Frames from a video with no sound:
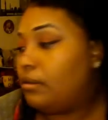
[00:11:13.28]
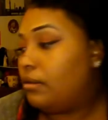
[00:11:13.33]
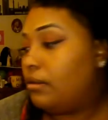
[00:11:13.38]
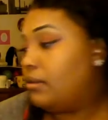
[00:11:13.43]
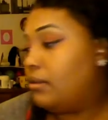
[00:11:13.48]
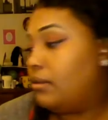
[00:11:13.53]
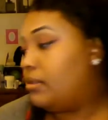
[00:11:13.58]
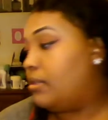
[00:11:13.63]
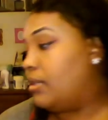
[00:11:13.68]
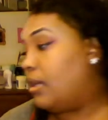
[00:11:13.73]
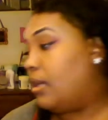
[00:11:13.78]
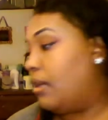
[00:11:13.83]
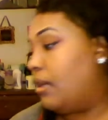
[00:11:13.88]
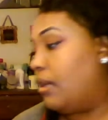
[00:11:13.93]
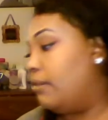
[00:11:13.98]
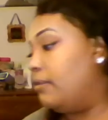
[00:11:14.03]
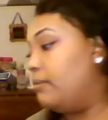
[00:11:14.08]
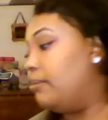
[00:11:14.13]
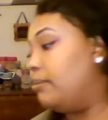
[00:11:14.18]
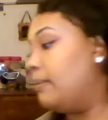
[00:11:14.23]

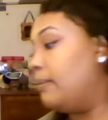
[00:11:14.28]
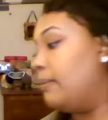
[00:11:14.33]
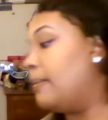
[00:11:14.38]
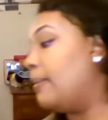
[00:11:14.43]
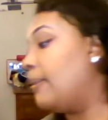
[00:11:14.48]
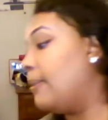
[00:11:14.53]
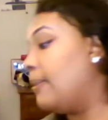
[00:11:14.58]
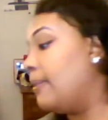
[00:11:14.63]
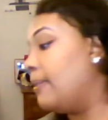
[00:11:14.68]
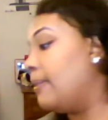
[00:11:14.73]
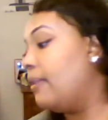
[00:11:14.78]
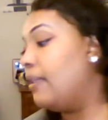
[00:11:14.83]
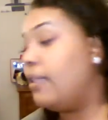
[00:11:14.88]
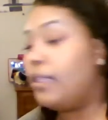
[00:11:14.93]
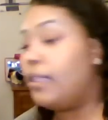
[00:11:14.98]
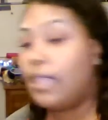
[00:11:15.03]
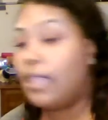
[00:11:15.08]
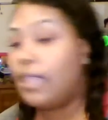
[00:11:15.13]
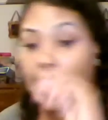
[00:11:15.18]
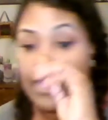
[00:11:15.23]
So,
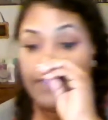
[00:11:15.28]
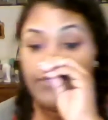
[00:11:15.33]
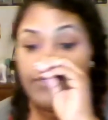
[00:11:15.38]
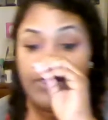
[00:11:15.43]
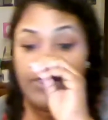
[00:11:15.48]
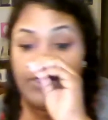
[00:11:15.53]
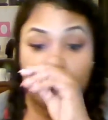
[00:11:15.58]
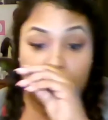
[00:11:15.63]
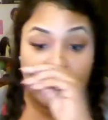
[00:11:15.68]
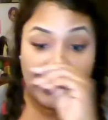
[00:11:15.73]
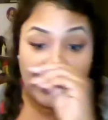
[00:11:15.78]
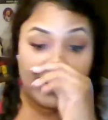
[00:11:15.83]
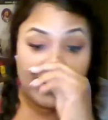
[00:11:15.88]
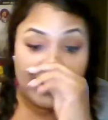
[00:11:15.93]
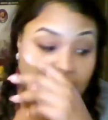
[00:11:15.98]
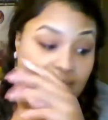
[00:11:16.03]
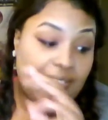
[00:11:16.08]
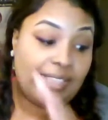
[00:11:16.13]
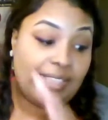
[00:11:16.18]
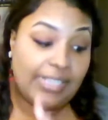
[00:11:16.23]
if you've made
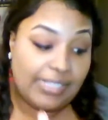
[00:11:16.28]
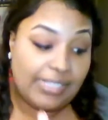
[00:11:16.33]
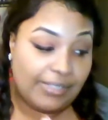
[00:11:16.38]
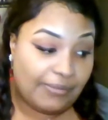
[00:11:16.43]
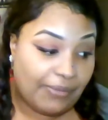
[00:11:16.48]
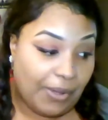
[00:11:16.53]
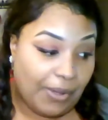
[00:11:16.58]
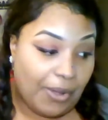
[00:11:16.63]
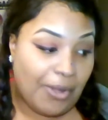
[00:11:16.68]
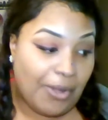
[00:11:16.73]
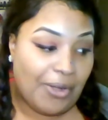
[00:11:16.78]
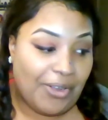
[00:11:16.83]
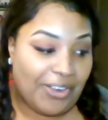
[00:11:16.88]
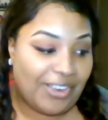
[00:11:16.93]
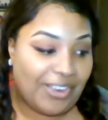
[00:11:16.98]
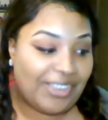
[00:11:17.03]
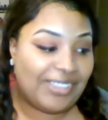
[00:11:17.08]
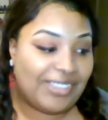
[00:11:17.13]
it this far